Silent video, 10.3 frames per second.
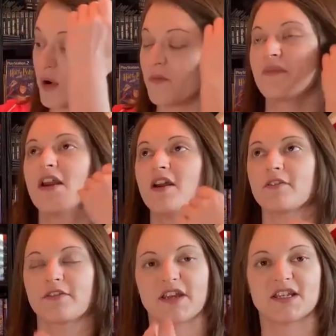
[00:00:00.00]
But
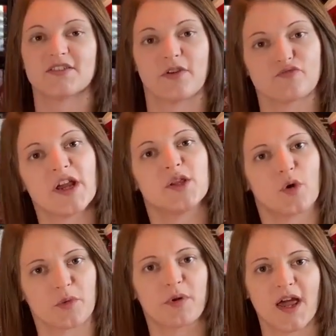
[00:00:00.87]
the thing is, if I really
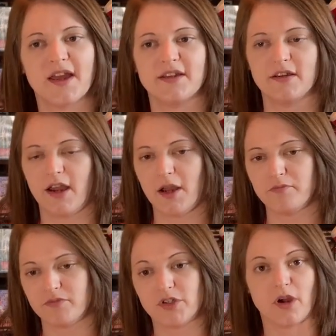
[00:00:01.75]
want to play,
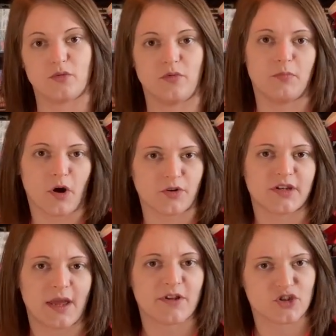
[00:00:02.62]
you know, a
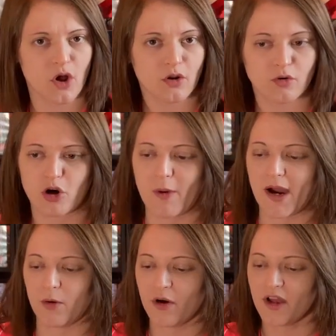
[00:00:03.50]
modern game that's not long come
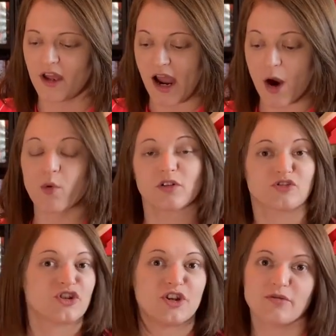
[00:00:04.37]
out, I will
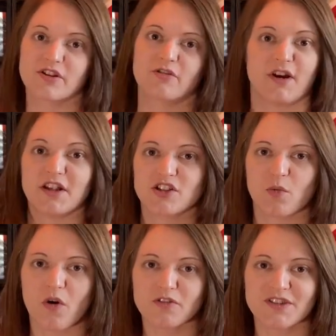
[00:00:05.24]
just use the credit
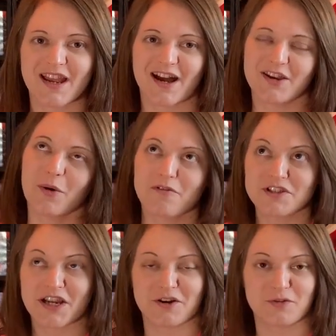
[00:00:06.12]
towards it. I know
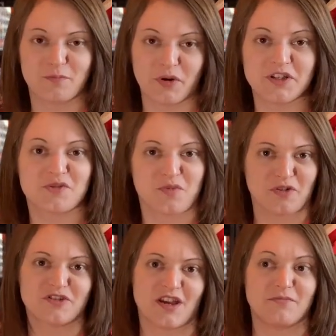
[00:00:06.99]
obviously I could put it
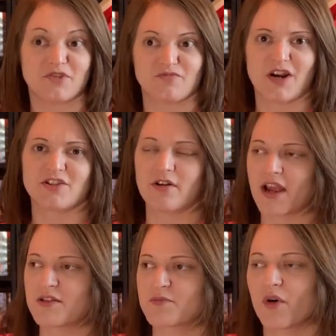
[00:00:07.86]
towards some retro
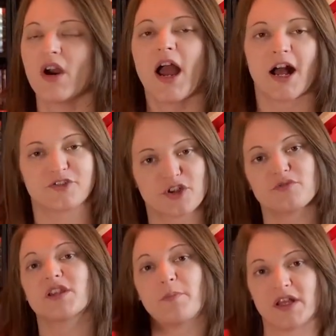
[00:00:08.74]
games, but I
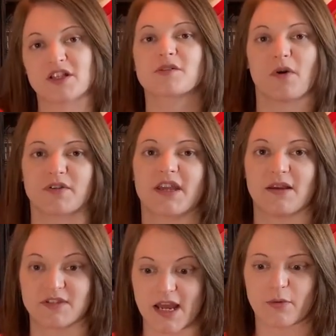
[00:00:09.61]
do dip into modern
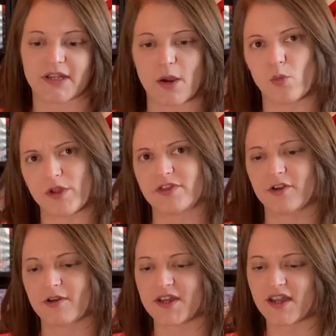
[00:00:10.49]
games now and again with
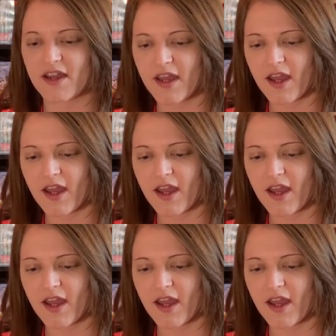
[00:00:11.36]
the credit.